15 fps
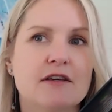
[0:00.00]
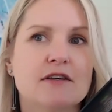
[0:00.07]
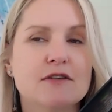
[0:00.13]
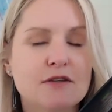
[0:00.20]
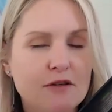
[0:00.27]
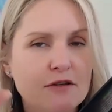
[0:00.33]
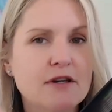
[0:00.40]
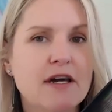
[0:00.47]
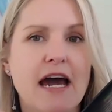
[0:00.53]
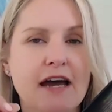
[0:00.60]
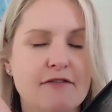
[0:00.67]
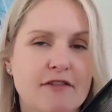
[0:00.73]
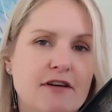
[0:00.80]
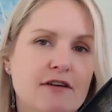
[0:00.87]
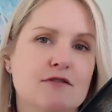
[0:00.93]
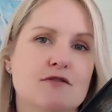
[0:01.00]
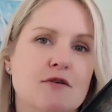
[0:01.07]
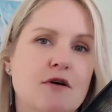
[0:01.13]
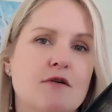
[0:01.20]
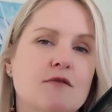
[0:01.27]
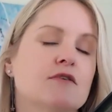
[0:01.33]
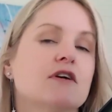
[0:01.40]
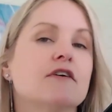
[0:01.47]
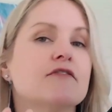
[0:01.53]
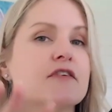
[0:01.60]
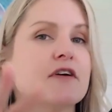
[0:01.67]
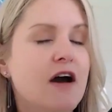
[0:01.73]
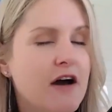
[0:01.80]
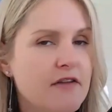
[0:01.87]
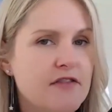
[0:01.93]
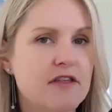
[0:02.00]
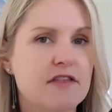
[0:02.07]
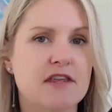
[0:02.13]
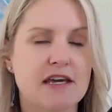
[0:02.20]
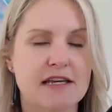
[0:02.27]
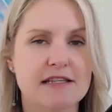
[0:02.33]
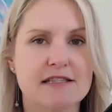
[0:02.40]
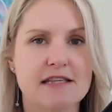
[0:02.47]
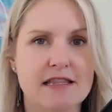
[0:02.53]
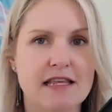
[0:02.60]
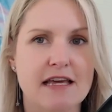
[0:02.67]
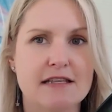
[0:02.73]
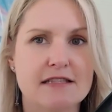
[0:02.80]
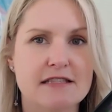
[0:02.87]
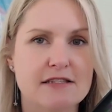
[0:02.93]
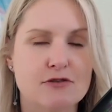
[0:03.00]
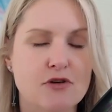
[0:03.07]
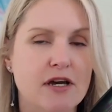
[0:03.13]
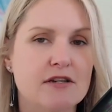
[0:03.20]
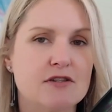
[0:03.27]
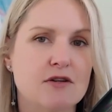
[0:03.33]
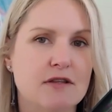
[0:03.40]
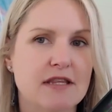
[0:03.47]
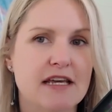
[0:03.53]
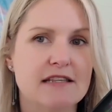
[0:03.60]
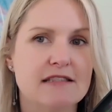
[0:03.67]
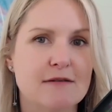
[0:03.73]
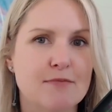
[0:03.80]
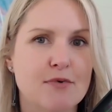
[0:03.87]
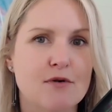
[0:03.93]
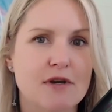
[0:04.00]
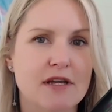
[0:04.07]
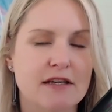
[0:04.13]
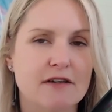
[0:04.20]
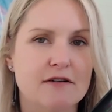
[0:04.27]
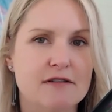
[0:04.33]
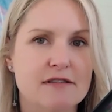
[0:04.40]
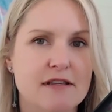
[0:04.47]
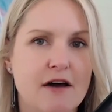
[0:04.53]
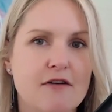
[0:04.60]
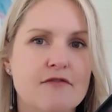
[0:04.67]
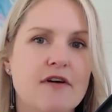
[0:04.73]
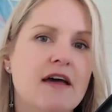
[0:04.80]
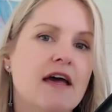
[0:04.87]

You have control. You've got the things in that structure and they're supporting yourself,